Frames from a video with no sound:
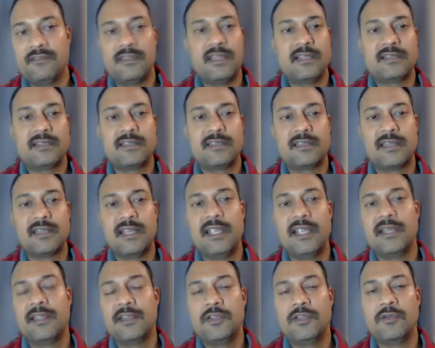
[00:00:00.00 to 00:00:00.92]
that
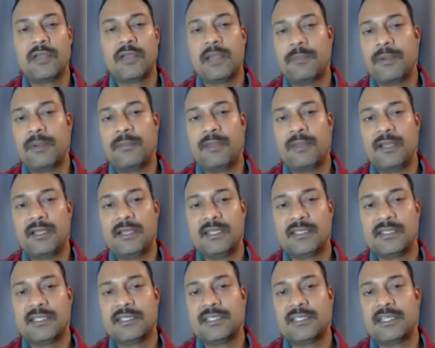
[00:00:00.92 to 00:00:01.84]
create a new
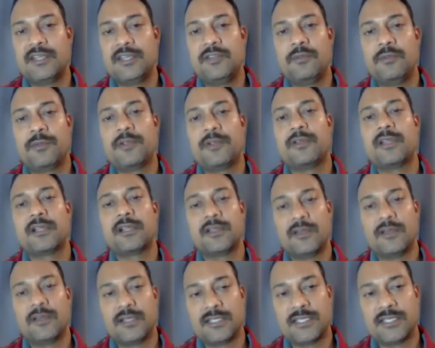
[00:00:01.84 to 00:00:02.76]
capability, such a new
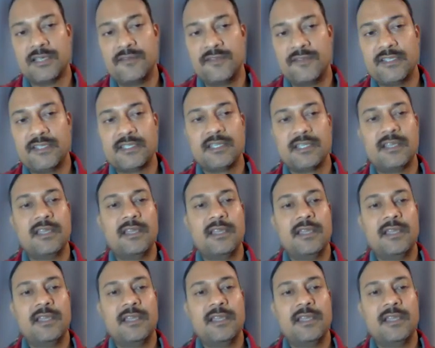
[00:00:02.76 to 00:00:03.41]
product or a service,